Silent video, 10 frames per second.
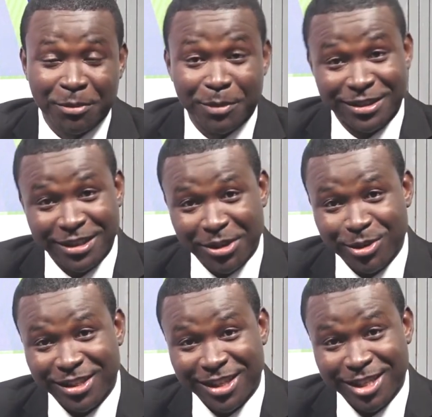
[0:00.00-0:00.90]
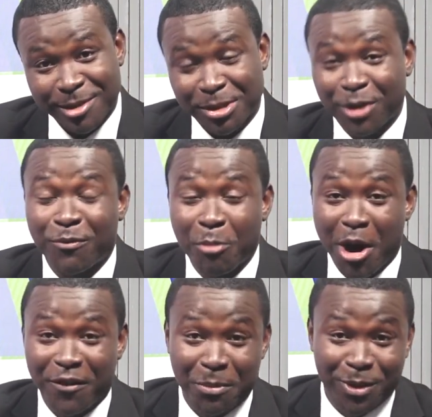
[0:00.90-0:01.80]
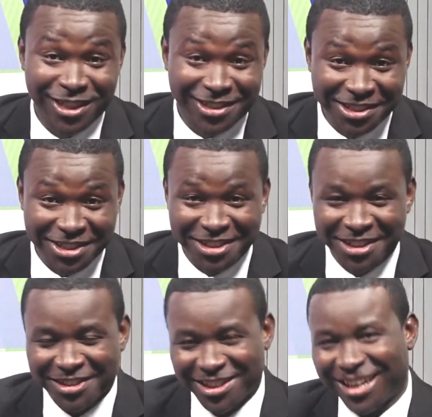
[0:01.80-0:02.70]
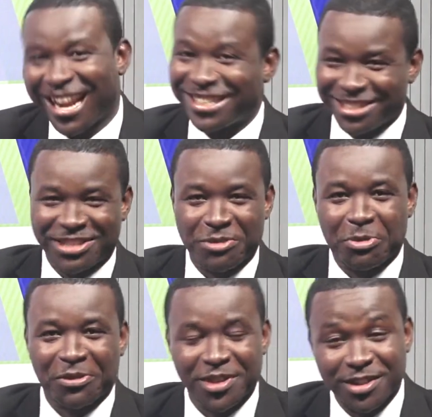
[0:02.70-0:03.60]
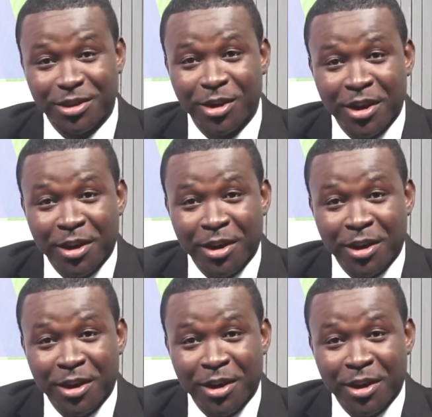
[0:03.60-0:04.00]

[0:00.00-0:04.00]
but today considers himself more of a politician than an I C T professional.